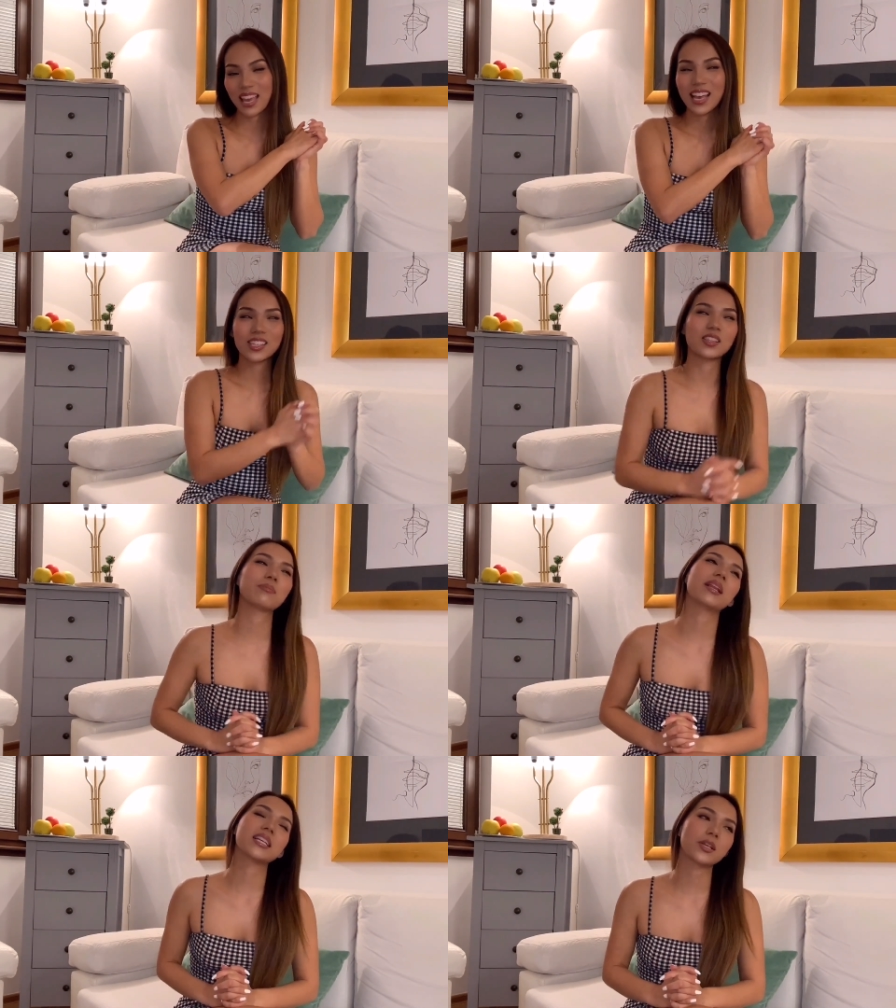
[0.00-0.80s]
So the
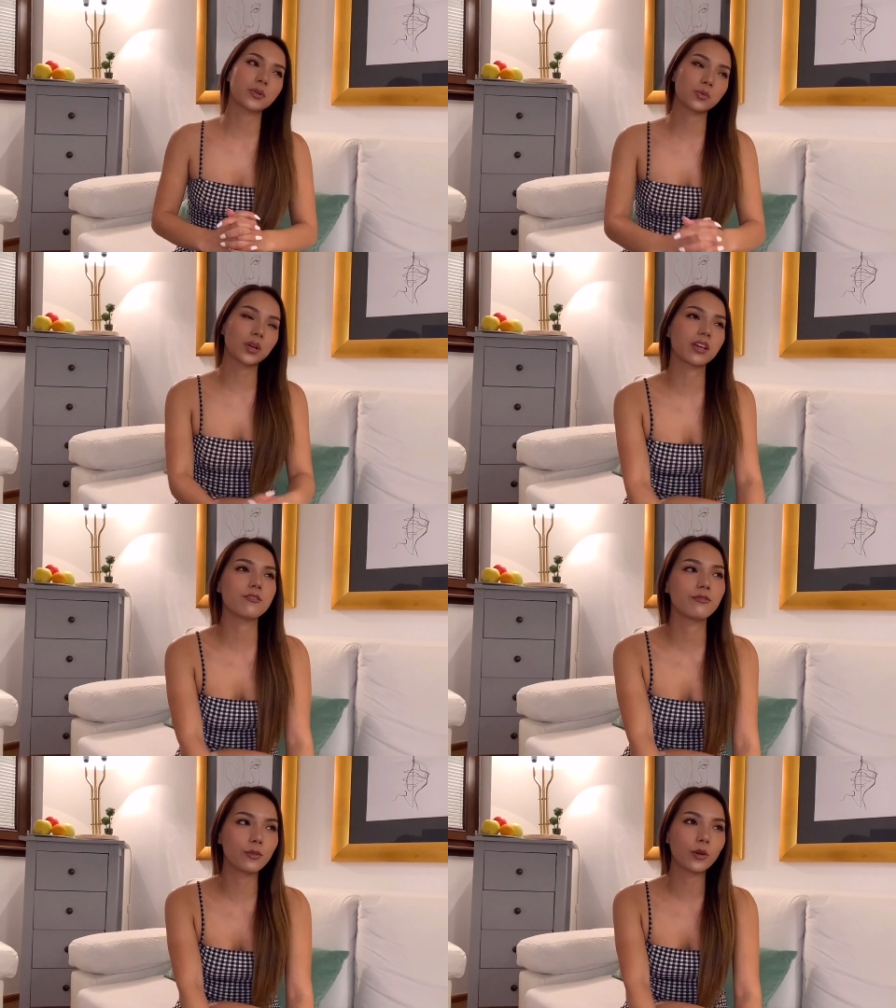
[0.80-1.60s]
place I was working
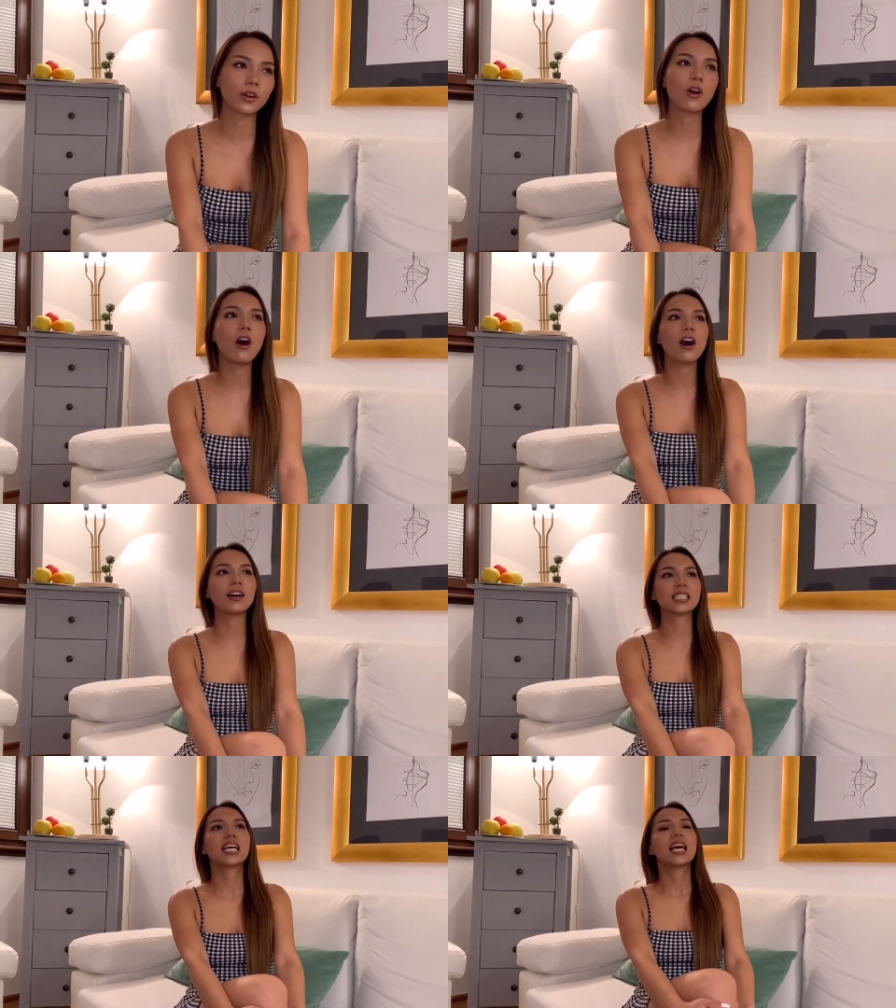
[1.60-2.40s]
for
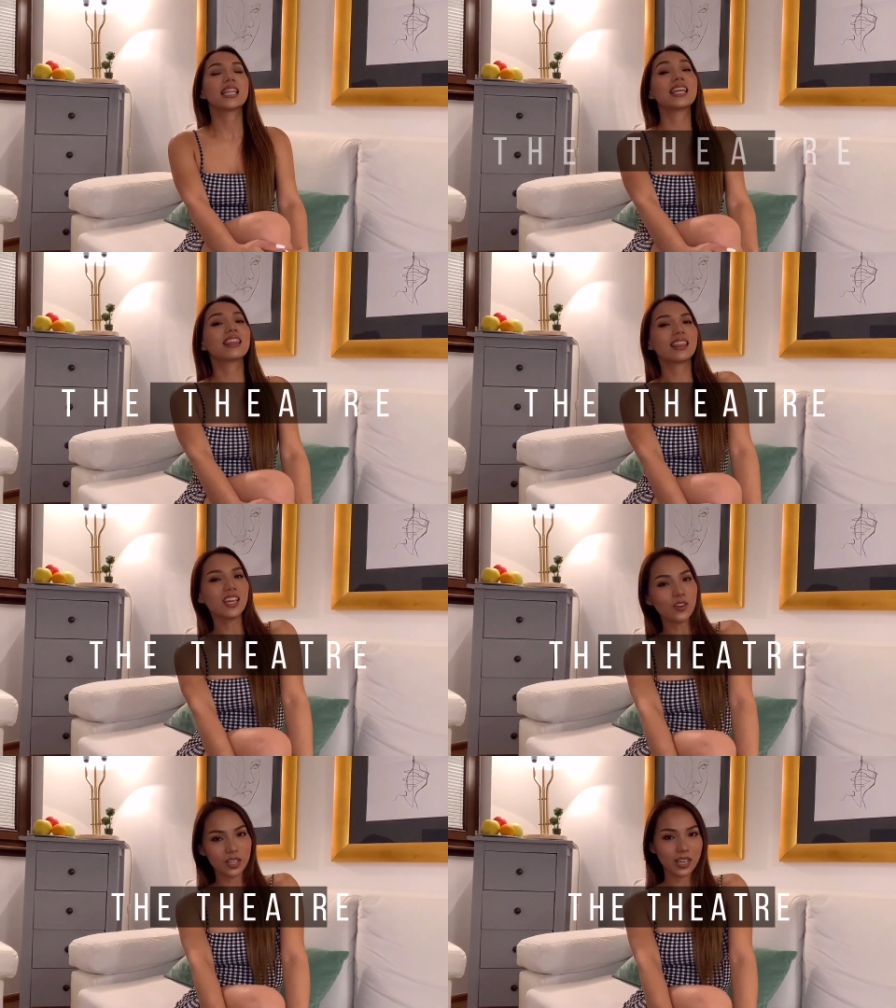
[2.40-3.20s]
called the
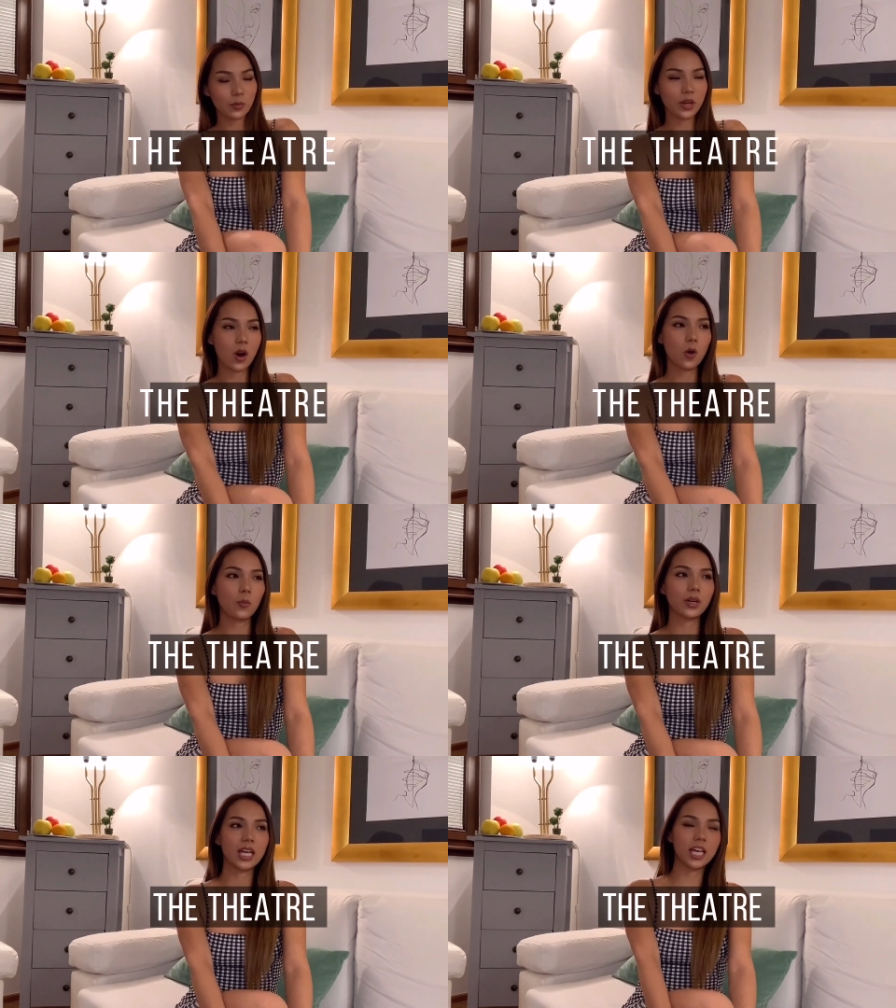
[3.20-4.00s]
theater. We
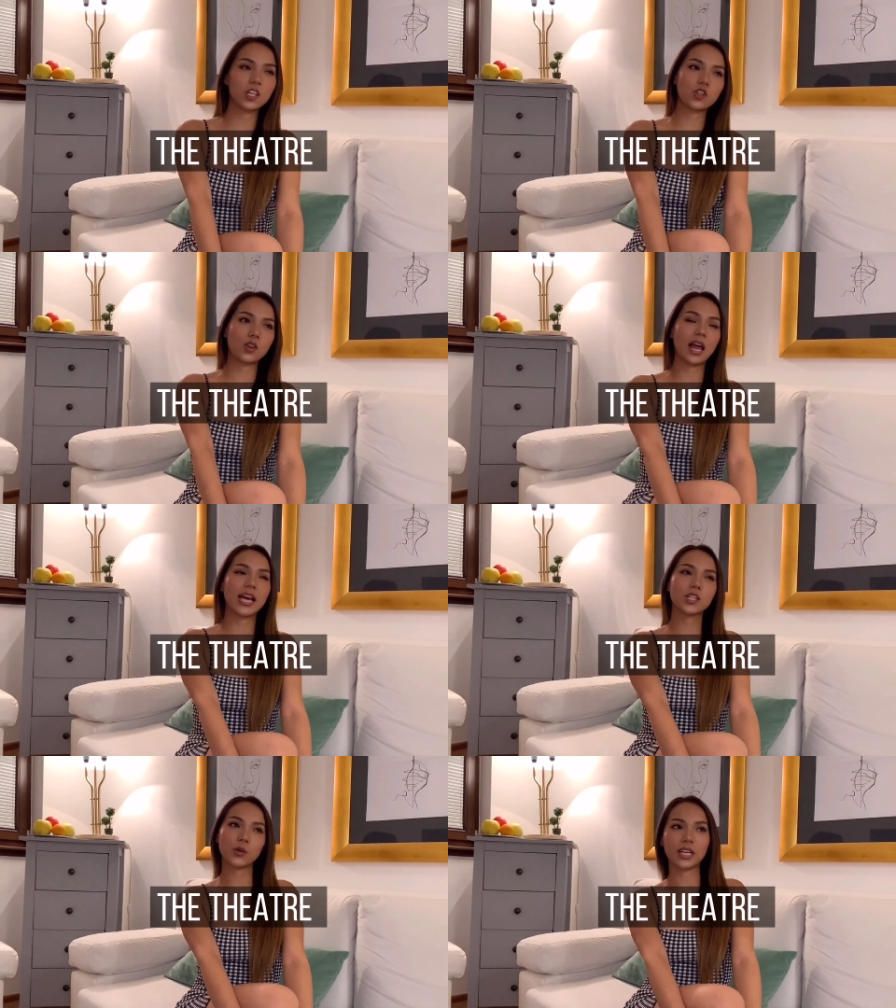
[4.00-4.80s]
opened in July
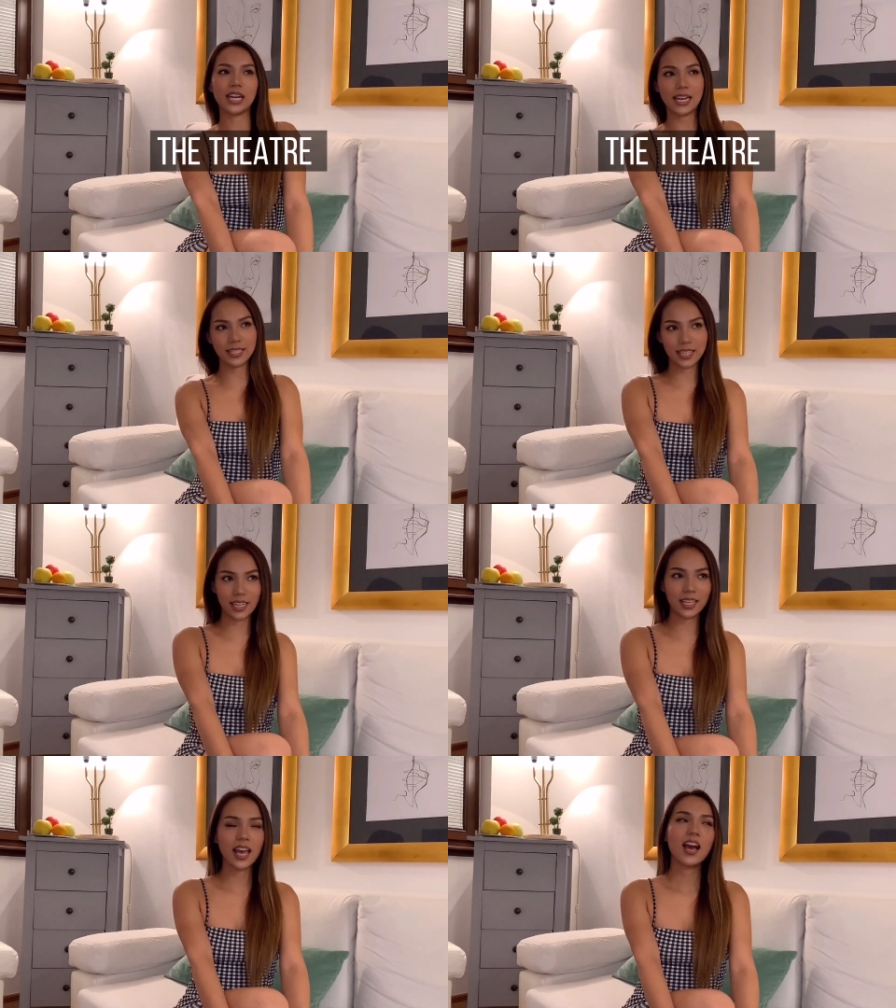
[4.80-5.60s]

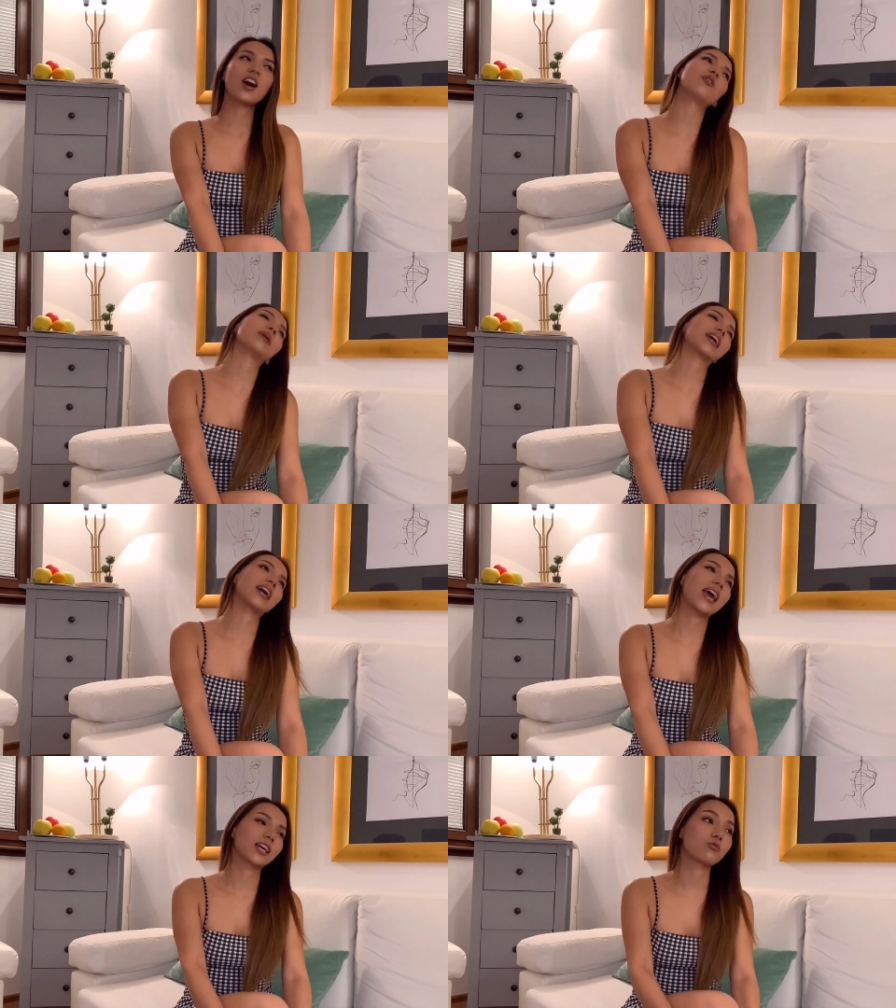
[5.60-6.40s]
2019. Oh my God, I
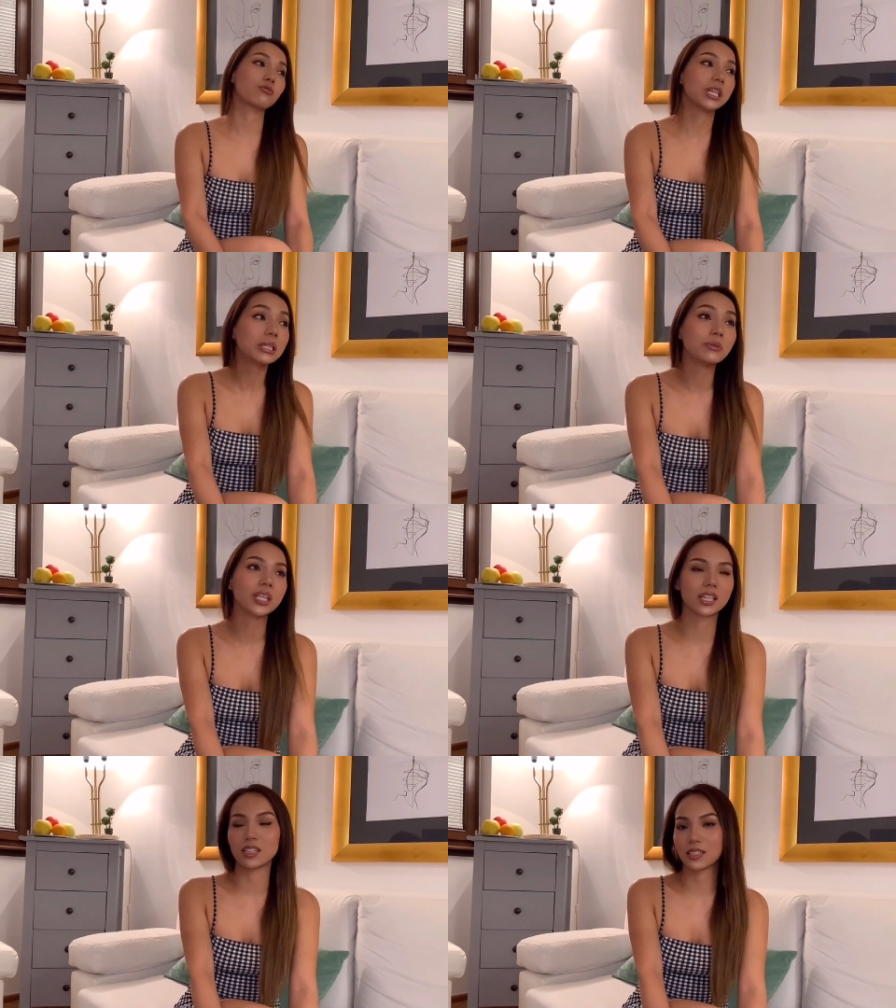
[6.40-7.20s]
had really,
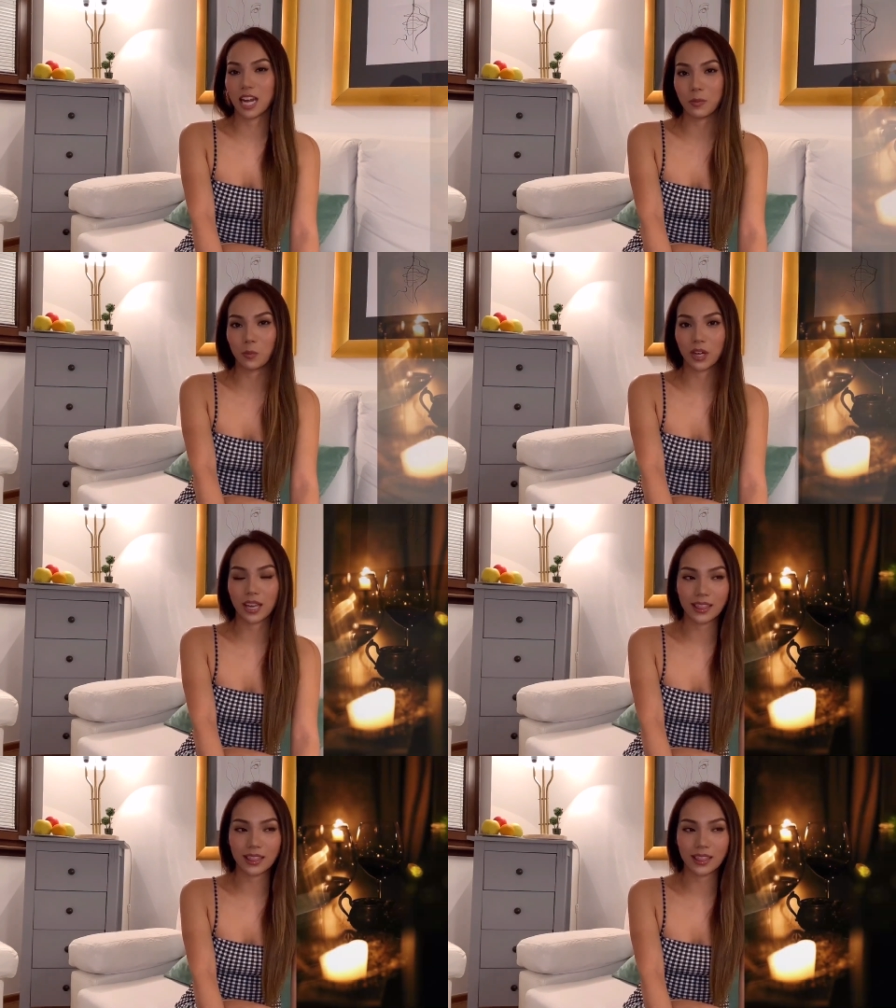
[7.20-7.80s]
really good time working